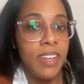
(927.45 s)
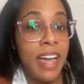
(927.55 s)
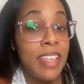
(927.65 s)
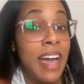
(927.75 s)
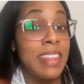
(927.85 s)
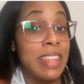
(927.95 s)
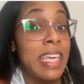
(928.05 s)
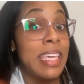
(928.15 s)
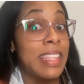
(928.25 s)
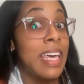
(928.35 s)
I
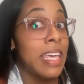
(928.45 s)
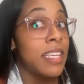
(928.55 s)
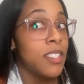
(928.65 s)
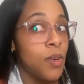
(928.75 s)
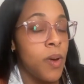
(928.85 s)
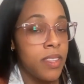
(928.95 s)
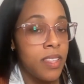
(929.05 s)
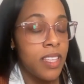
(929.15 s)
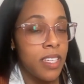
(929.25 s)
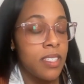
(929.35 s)
think that it's the way
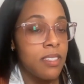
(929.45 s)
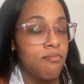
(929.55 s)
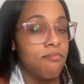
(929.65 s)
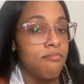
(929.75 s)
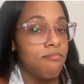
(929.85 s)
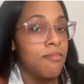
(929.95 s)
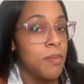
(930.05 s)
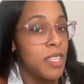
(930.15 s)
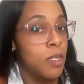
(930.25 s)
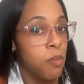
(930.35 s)
that some
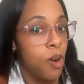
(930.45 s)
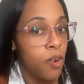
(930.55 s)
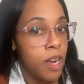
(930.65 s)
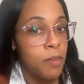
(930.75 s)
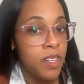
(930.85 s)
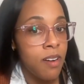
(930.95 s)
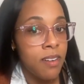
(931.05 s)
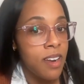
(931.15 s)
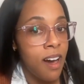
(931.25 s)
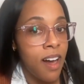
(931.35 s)
of these programs are
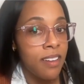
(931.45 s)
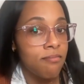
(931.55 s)
not.